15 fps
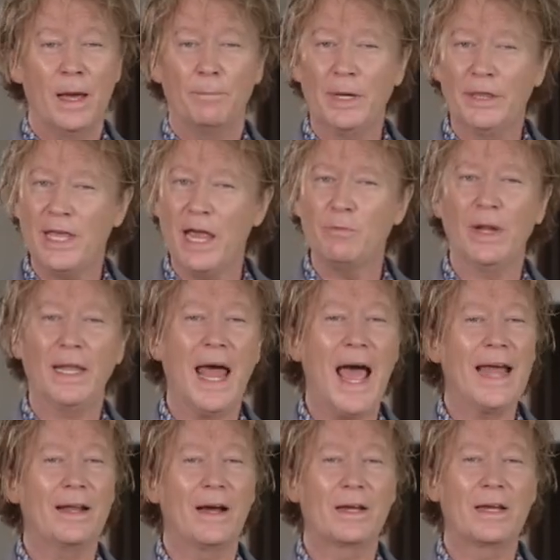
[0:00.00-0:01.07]
but they
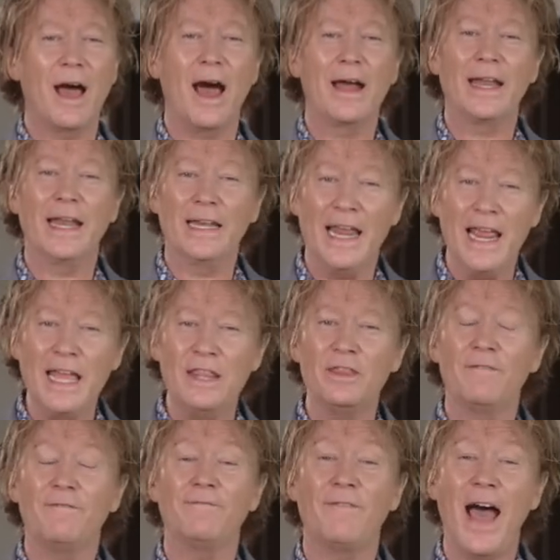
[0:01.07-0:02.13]
relied on God. And in
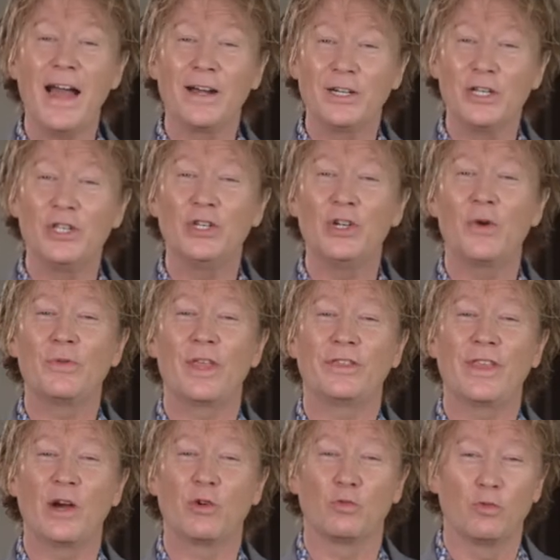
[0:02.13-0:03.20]
the fire, did you know that
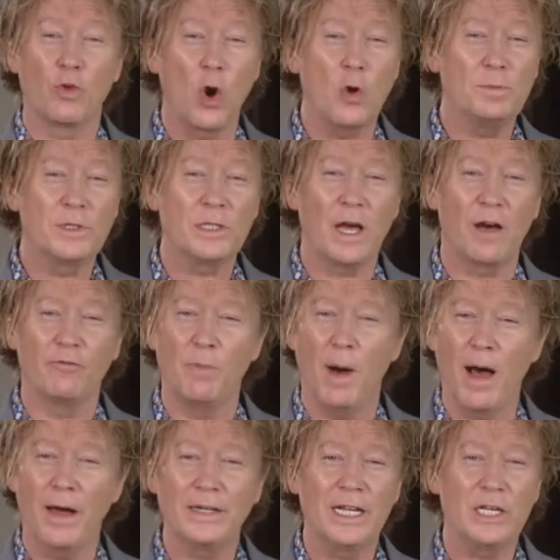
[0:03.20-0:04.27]
their ropes of
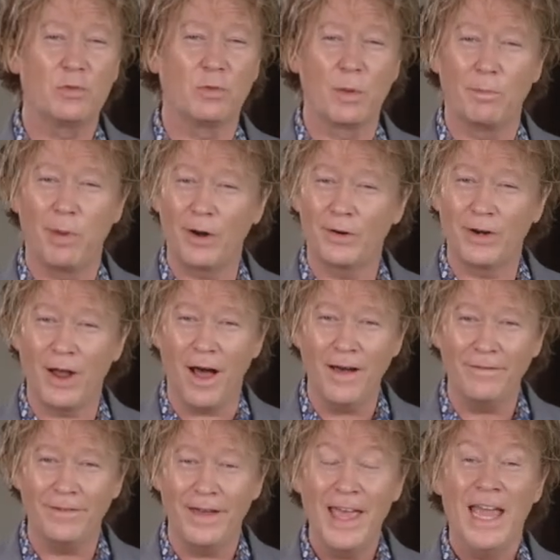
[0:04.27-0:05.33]
bondage were burned
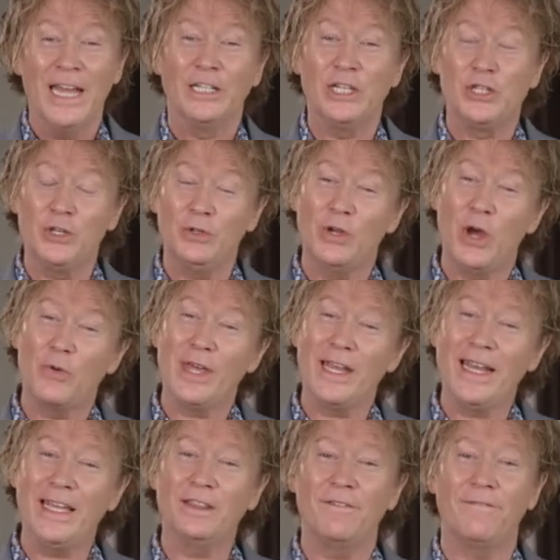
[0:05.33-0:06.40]
off? Did you know that
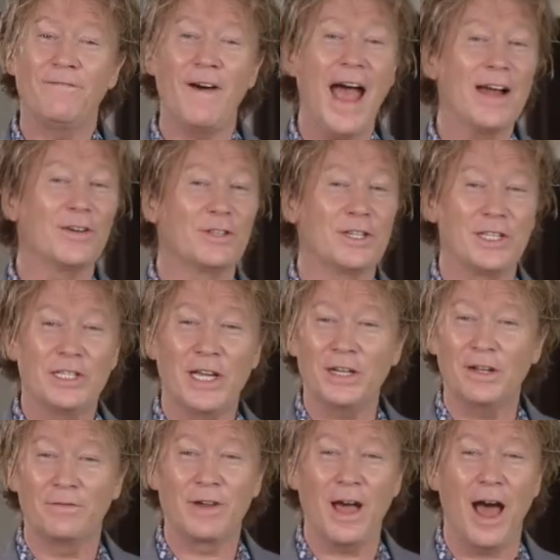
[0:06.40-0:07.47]
in the fire, the Son
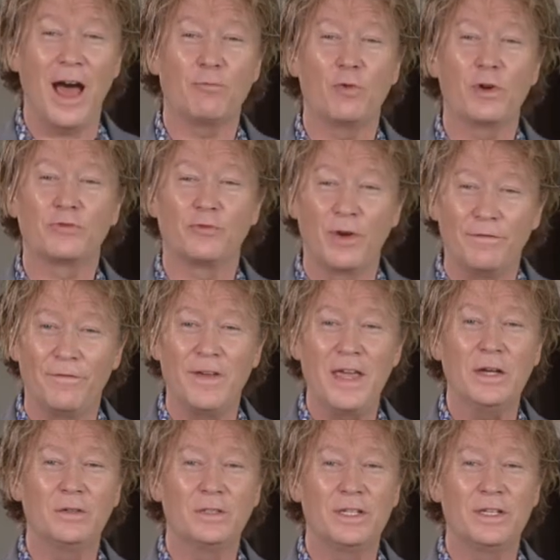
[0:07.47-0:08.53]
of God was
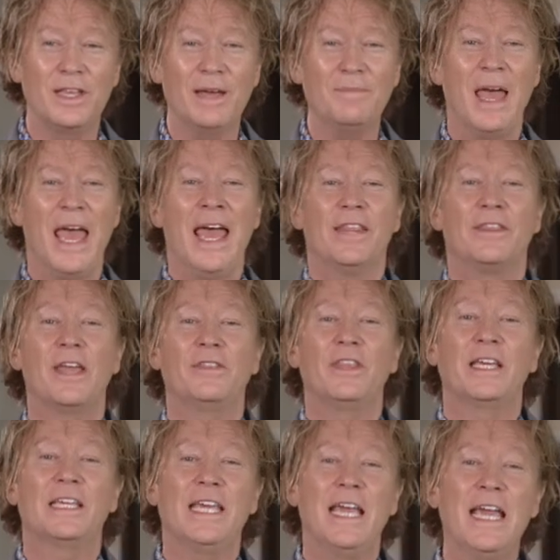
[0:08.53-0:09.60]
revealed to them? That
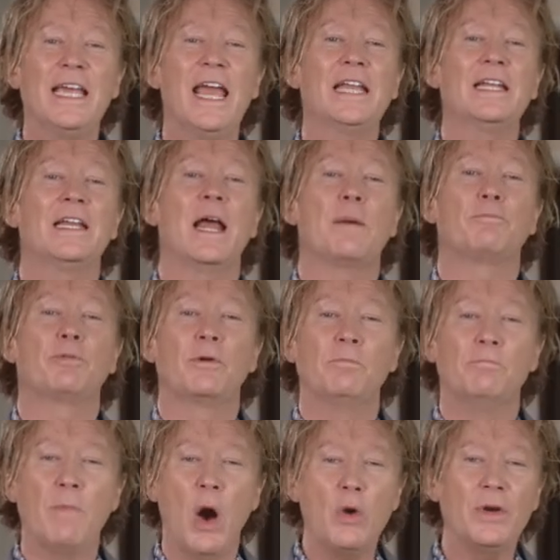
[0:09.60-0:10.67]
the king ended up
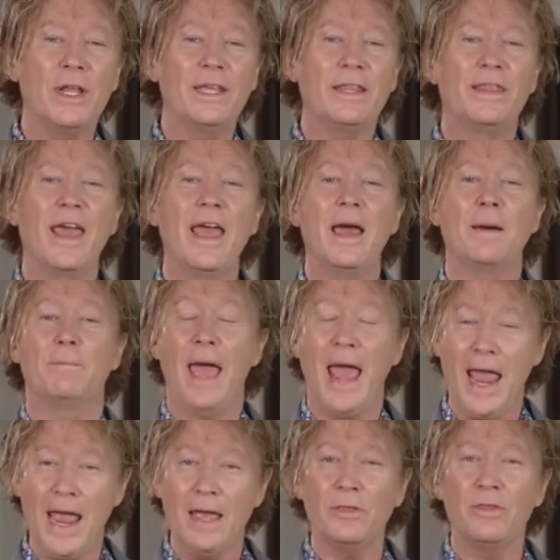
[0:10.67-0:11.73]
promoting them
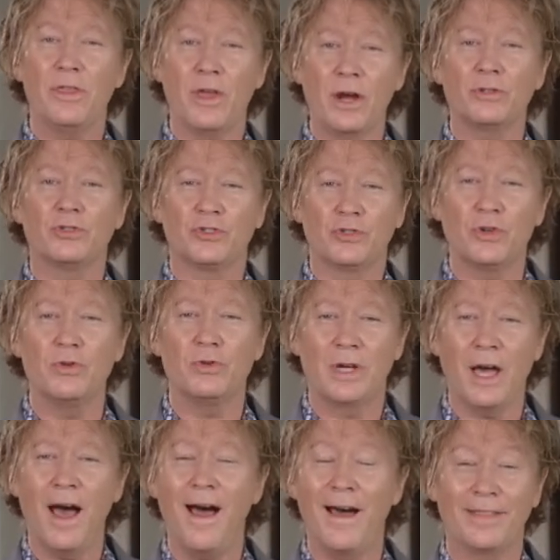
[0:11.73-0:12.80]
and their true
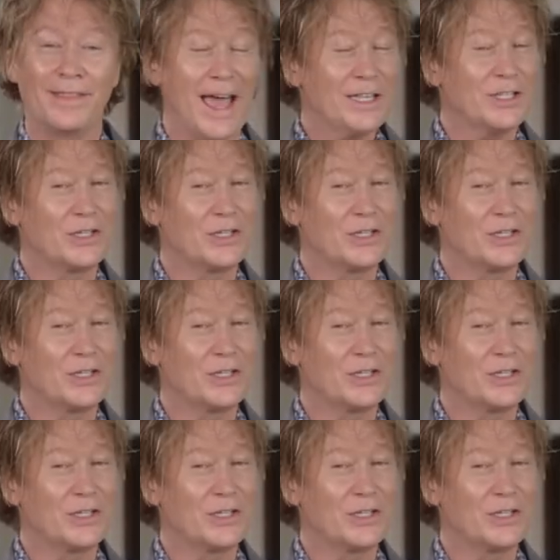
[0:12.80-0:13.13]
God. That's